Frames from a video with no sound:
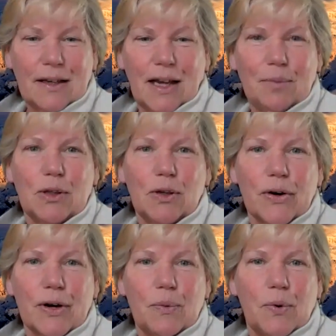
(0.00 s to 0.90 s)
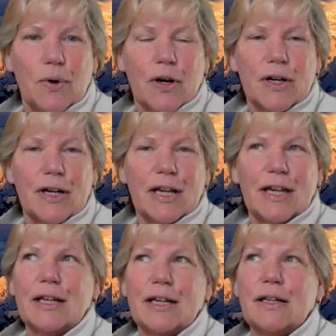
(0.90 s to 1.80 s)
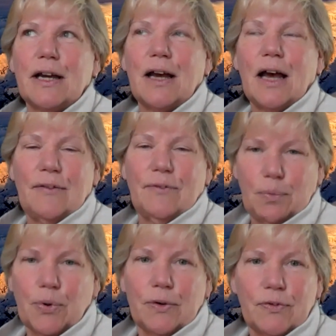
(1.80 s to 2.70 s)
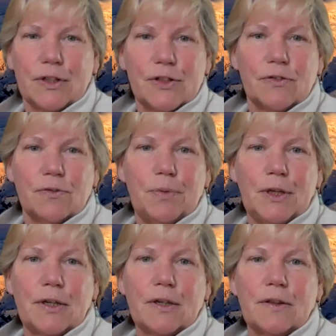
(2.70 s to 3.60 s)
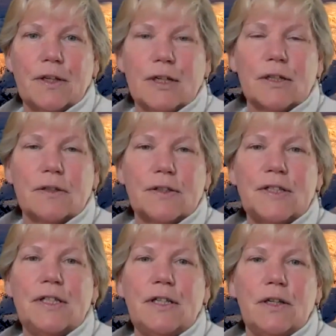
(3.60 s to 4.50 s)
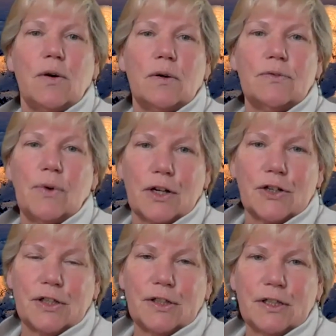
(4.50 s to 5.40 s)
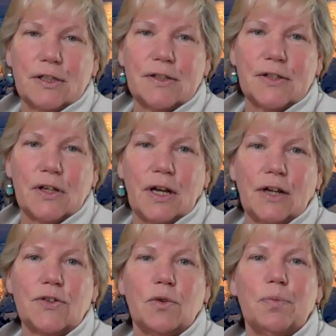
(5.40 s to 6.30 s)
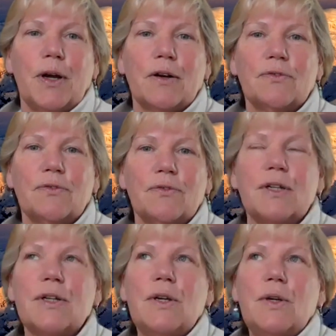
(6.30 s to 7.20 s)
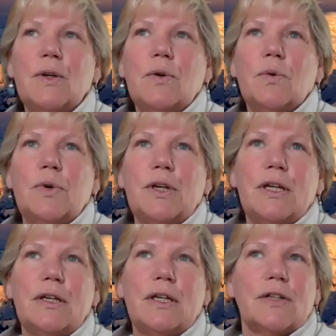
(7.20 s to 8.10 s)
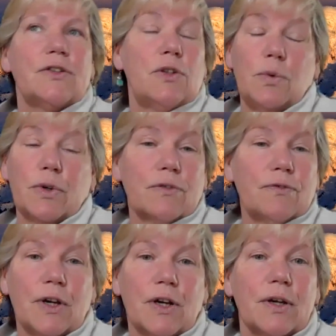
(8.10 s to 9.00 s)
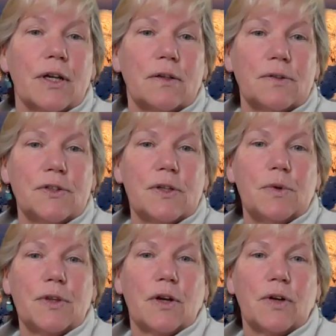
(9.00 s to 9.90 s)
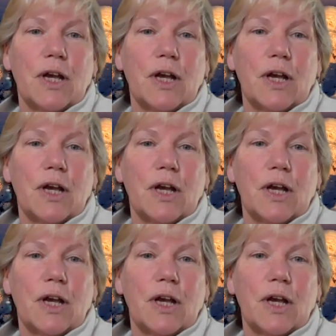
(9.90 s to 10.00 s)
I'm Lori Ward, and I have the privilege of being the CEO of Washington's National Park Fund. We get to work very closely with our